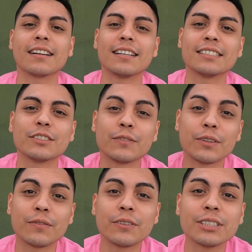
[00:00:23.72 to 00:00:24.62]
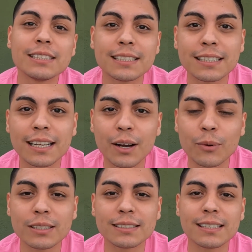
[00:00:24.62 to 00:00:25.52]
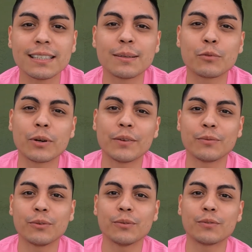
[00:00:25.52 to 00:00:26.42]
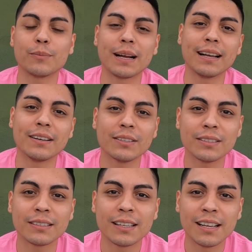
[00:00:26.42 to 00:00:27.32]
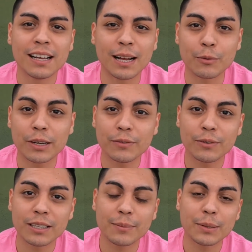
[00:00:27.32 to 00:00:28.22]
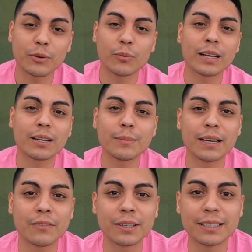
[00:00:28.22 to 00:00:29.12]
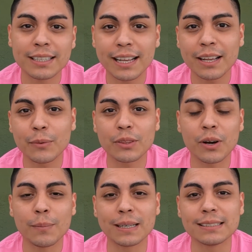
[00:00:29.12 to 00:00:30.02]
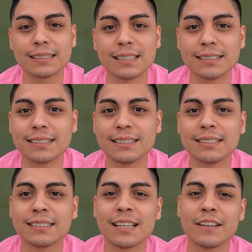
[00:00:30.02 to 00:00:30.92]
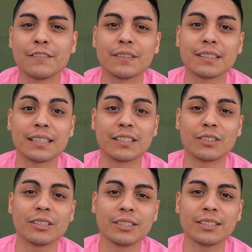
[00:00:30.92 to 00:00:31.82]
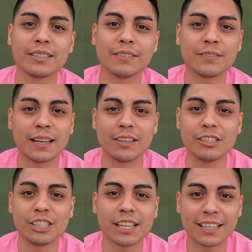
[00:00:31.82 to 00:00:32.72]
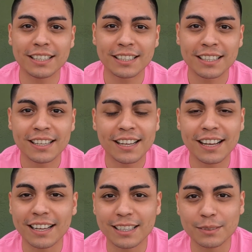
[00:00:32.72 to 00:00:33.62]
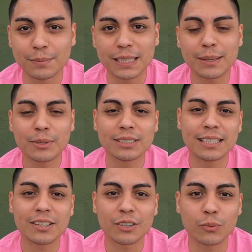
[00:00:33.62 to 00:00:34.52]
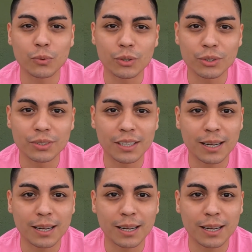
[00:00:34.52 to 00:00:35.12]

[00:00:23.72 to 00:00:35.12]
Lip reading: All right, guys, so for the first thing, I wanna say that I'm grateful for my health. I'm grateful that I'm able to wake up every day with all my senses, feeling good, energetic, and being able to take on the world